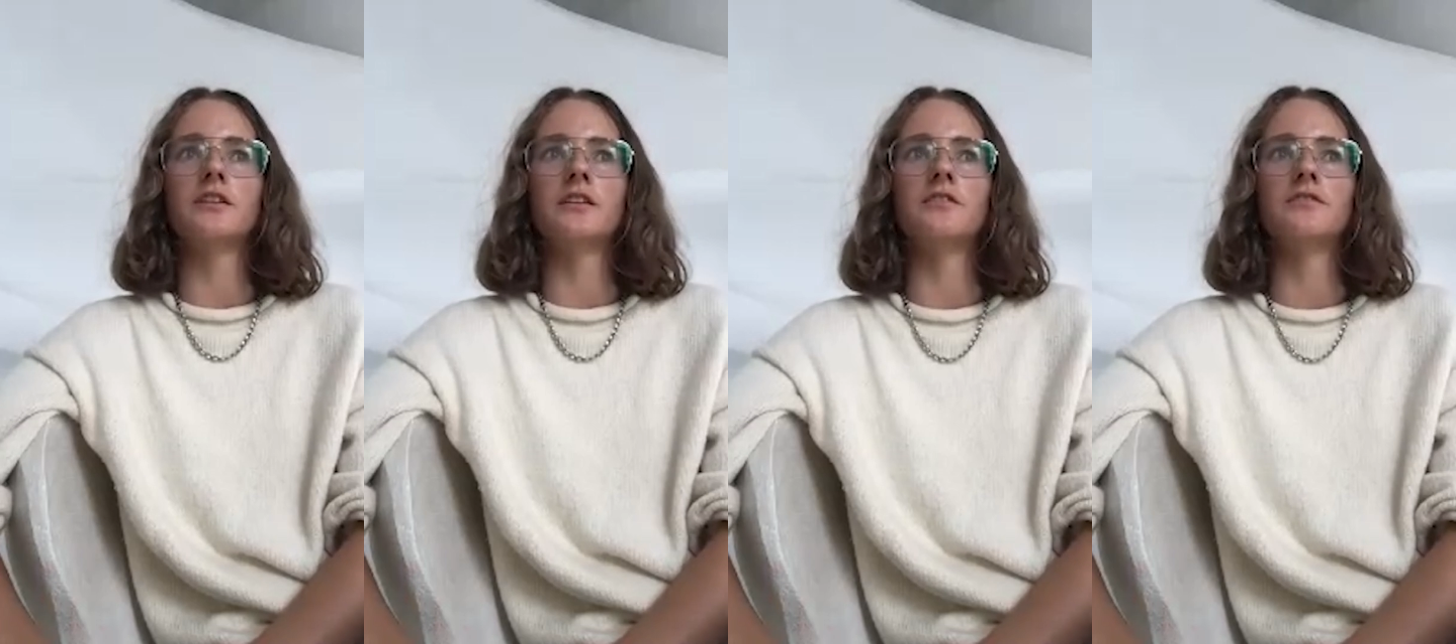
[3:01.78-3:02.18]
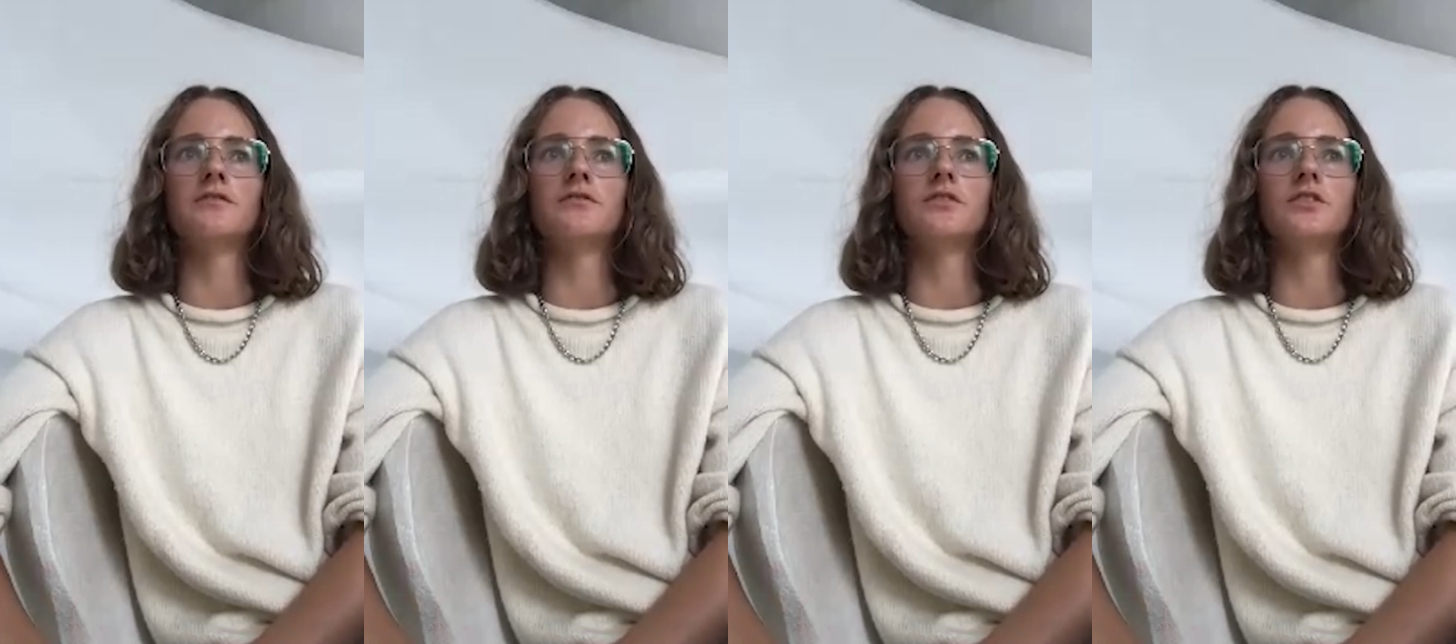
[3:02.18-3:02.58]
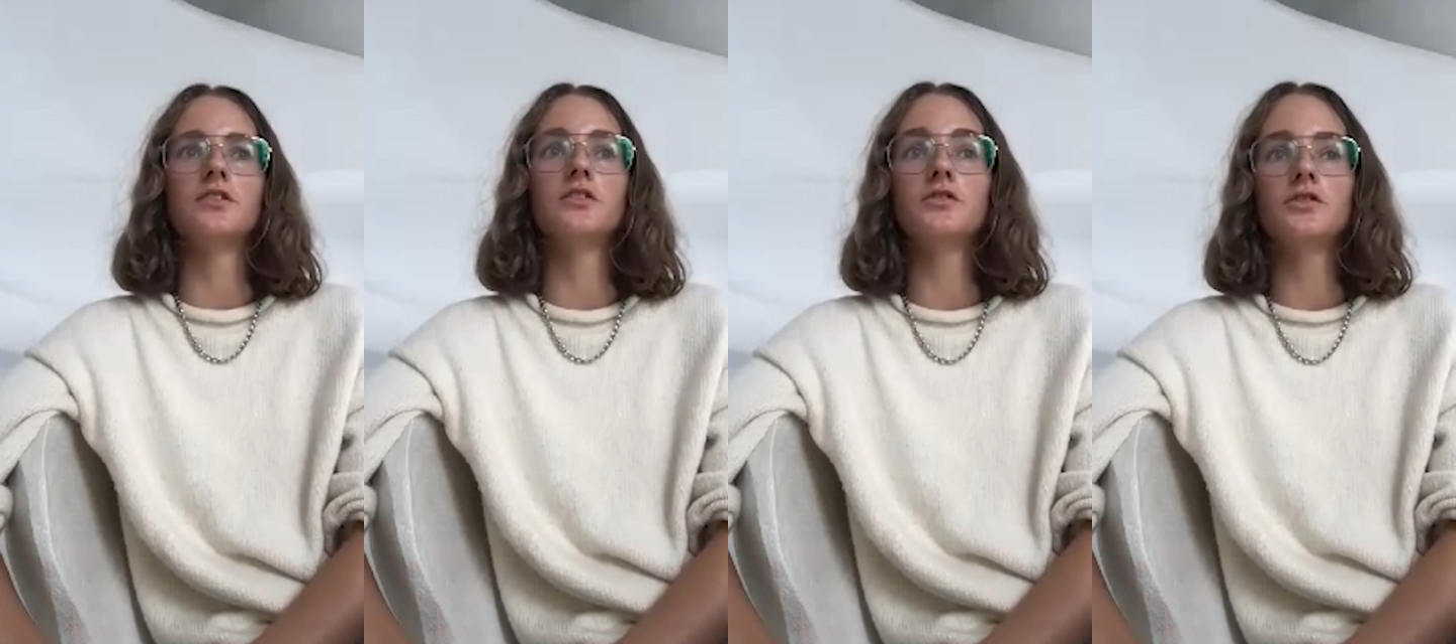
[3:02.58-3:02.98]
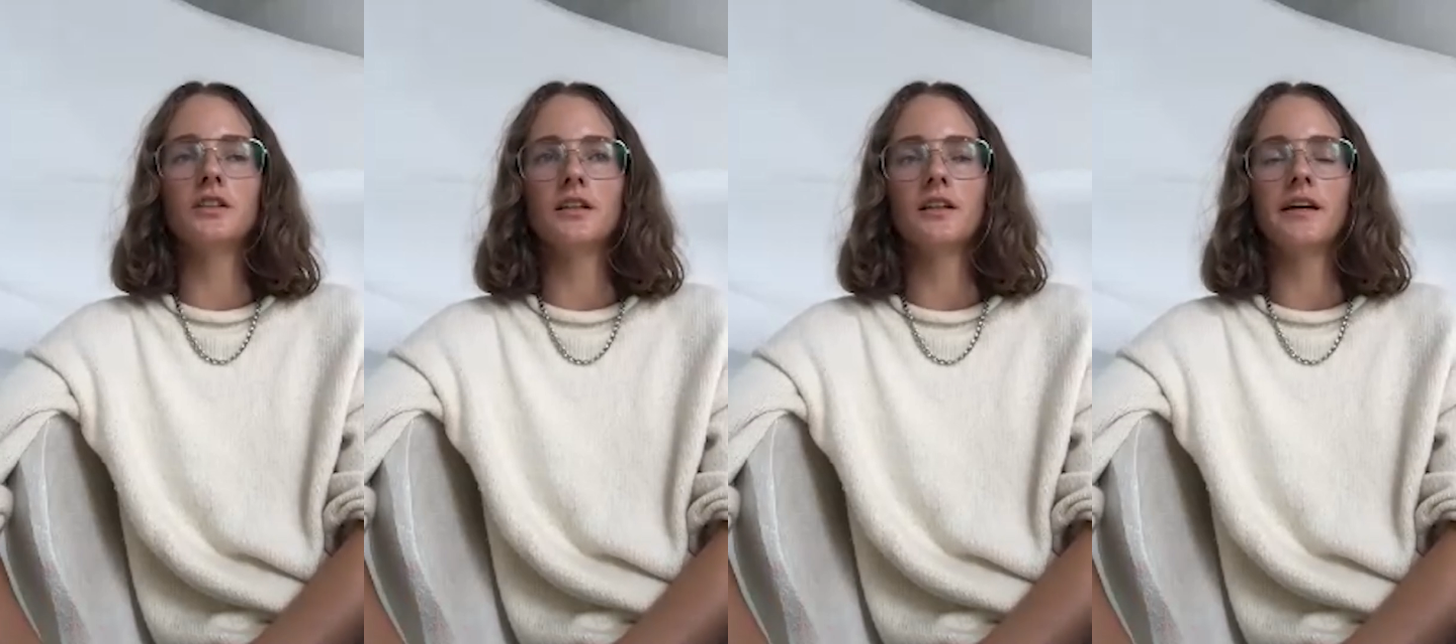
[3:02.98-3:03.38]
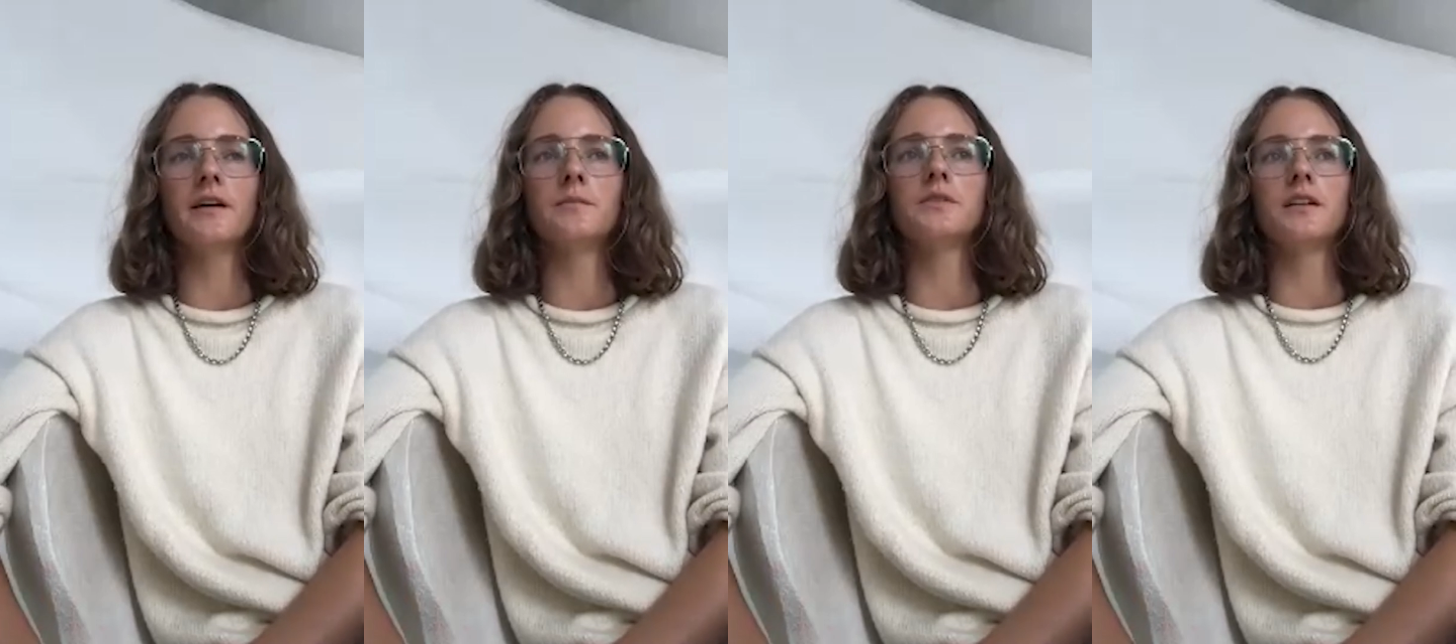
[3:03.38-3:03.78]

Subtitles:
of Noguchi lamps,